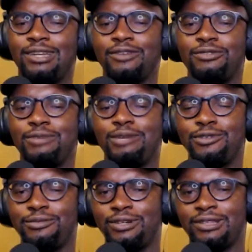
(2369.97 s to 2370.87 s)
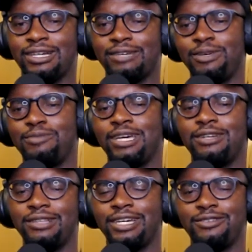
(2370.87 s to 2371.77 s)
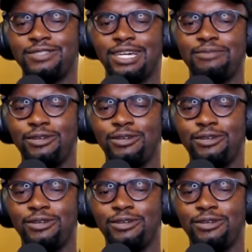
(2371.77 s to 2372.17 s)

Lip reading: not remember, but like maybe at a later time,